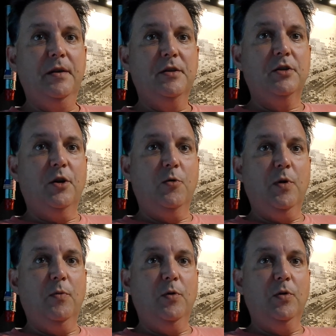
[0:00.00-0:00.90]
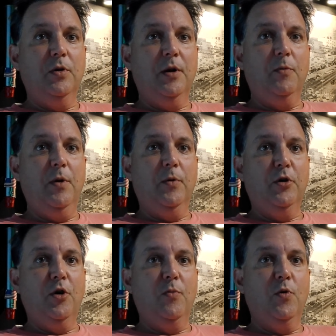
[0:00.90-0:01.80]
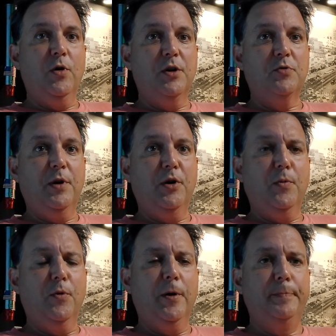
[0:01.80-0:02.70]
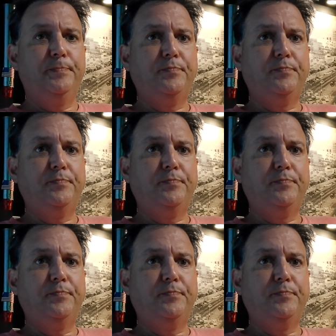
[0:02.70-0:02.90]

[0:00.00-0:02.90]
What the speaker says: So we will know more as we know more.